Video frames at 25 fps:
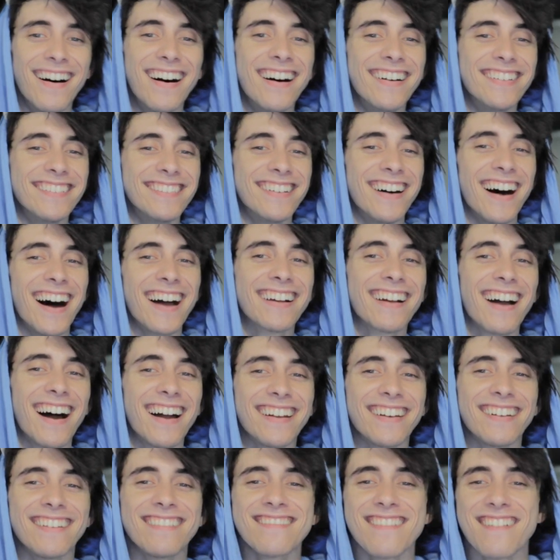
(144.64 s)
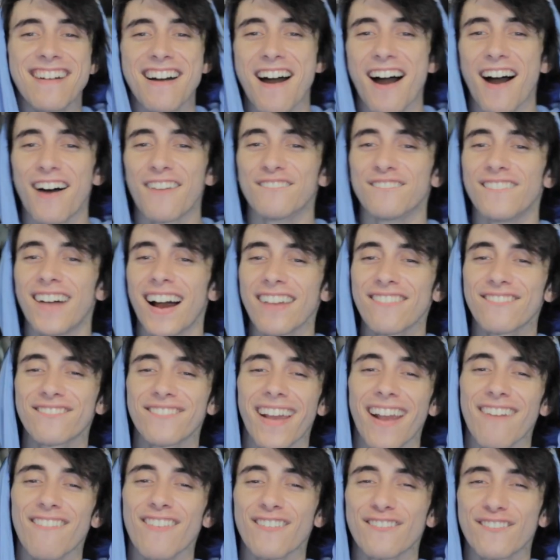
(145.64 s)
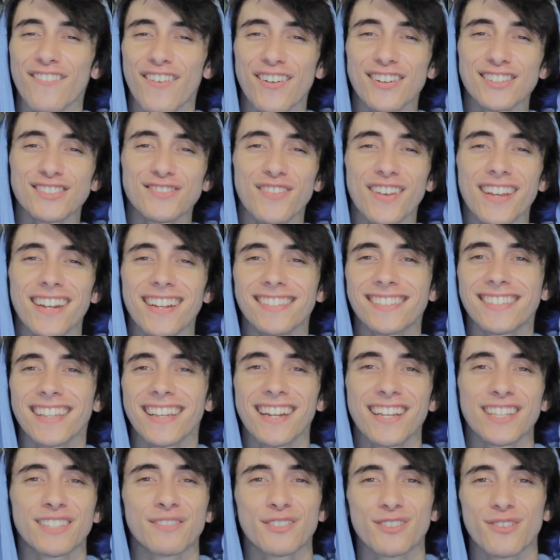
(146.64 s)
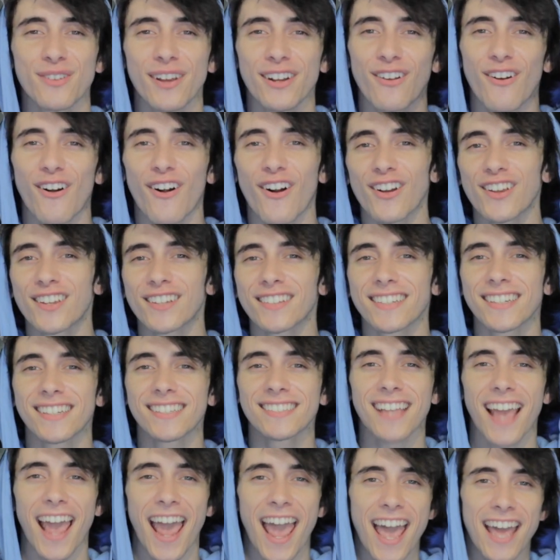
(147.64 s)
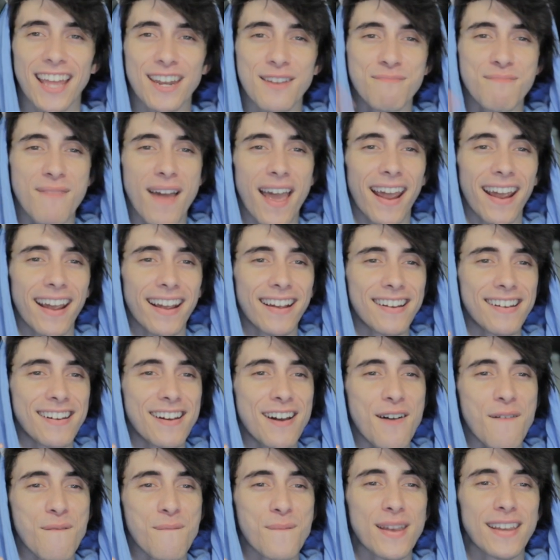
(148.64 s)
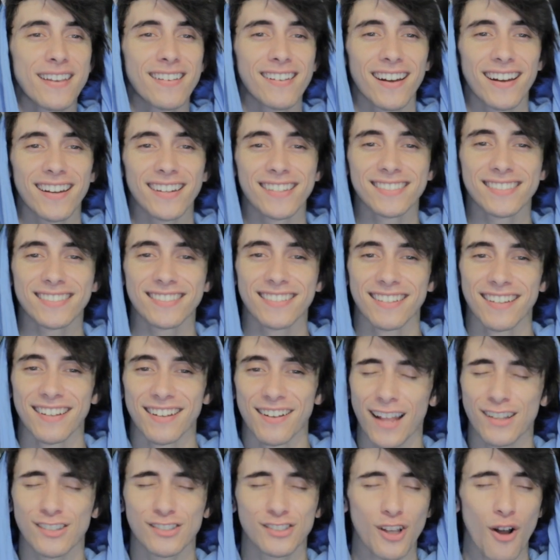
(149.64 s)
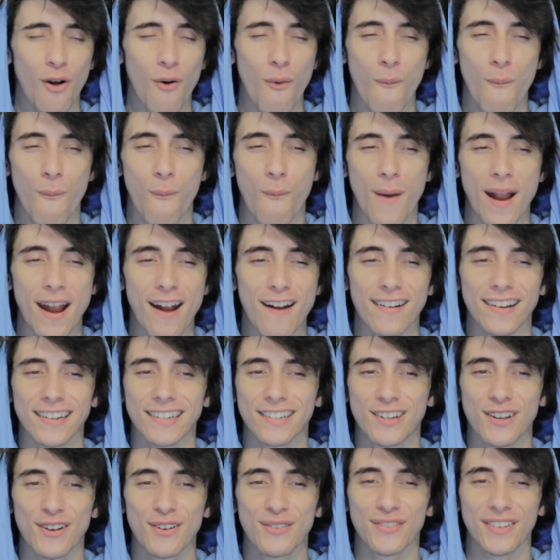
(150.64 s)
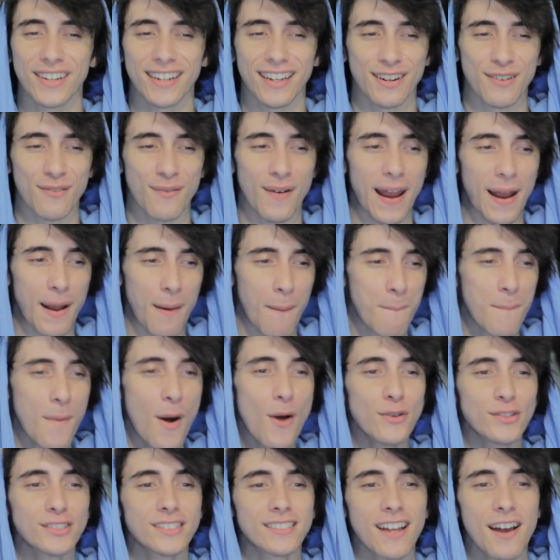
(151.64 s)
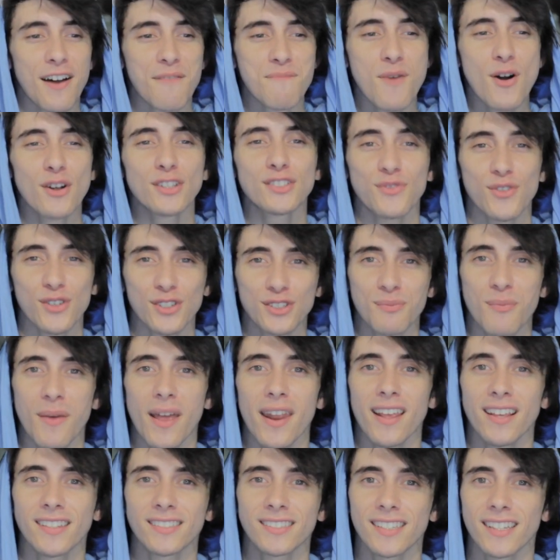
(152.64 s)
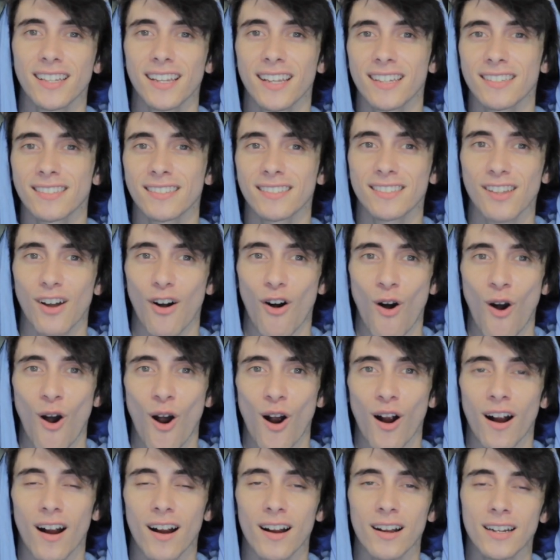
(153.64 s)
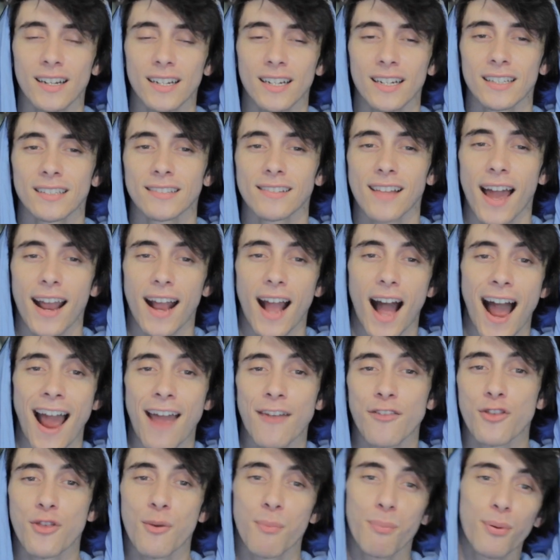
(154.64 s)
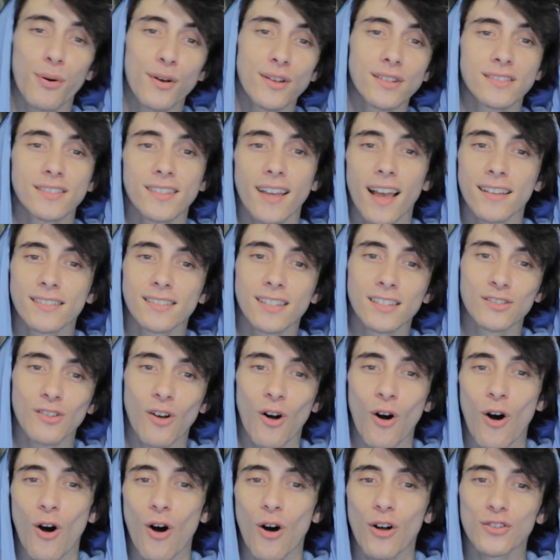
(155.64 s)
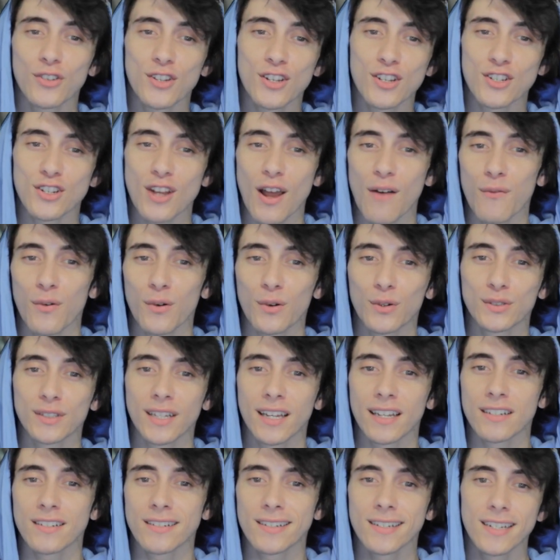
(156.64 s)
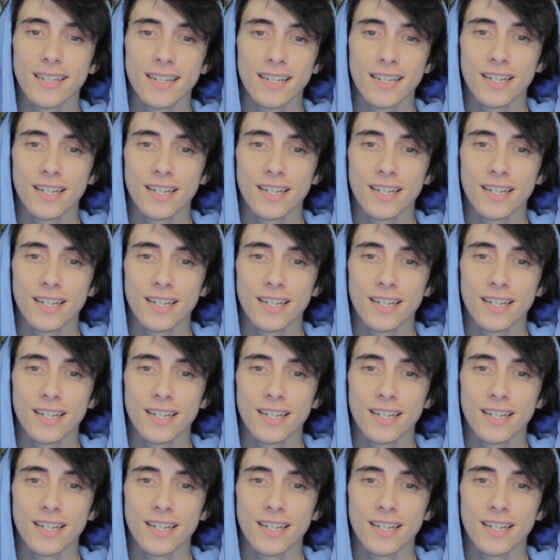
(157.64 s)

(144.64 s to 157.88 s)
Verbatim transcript: I got it. My favorite first meeting scene is between Hercules and Meg because it's so weird and goofy in a way. Most most first meeting scenes are like either the princess is all disheveled and